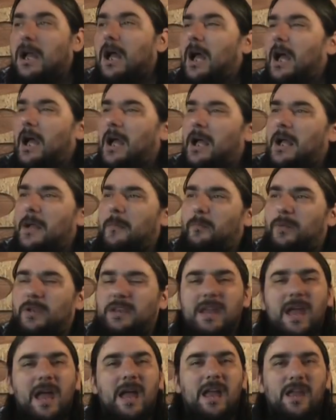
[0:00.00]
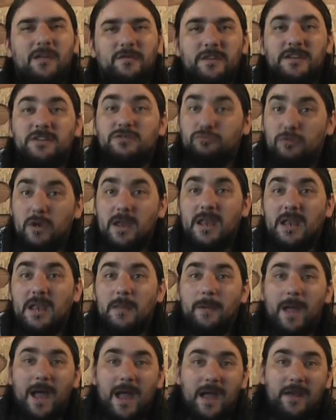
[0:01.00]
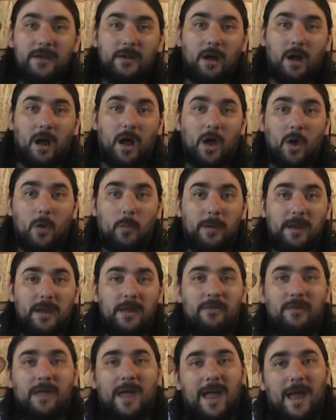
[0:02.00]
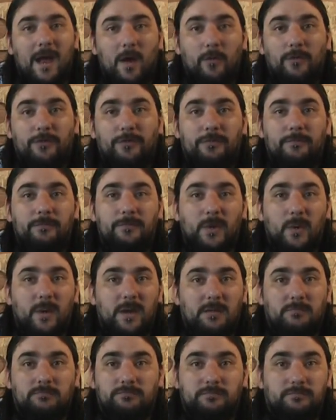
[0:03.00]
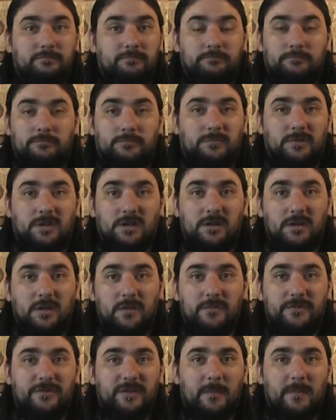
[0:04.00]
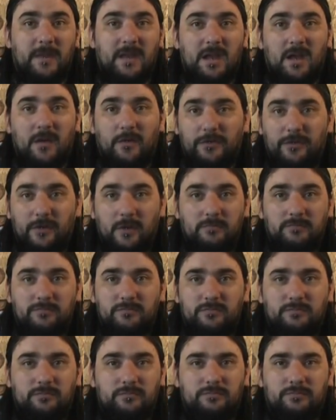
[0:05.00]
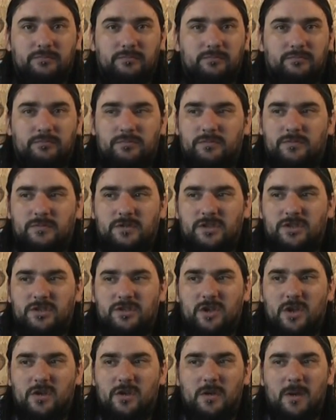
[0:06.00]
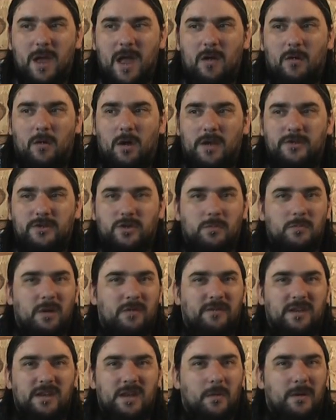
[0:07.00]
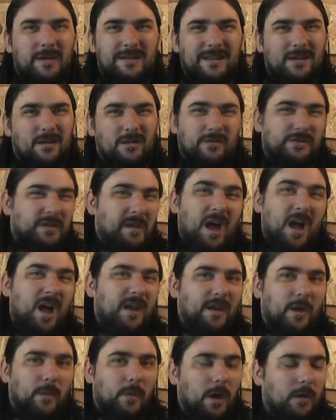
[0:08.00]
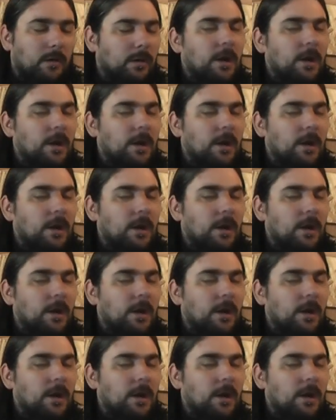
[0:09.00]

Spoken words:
But yeah, if it's really bad, I'll be in the house doing, I don't know, something else. I'll show you how I do my video editing. I don't know.